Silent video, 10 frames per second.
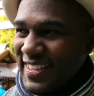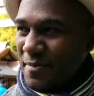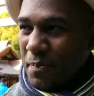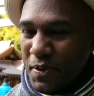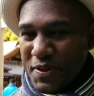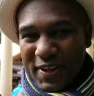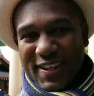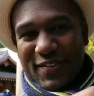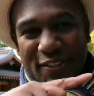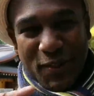Both, and
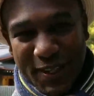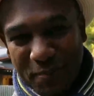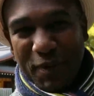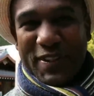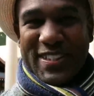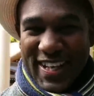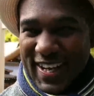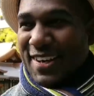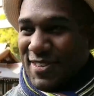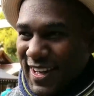he was doing the bold
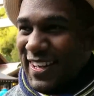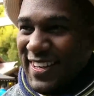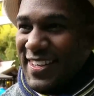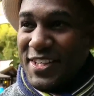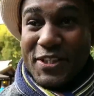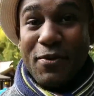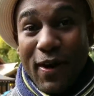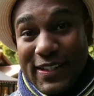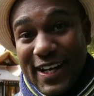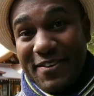sign. I was like, so he
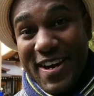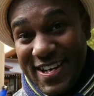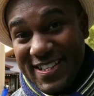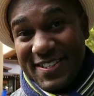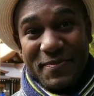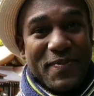wanted a race.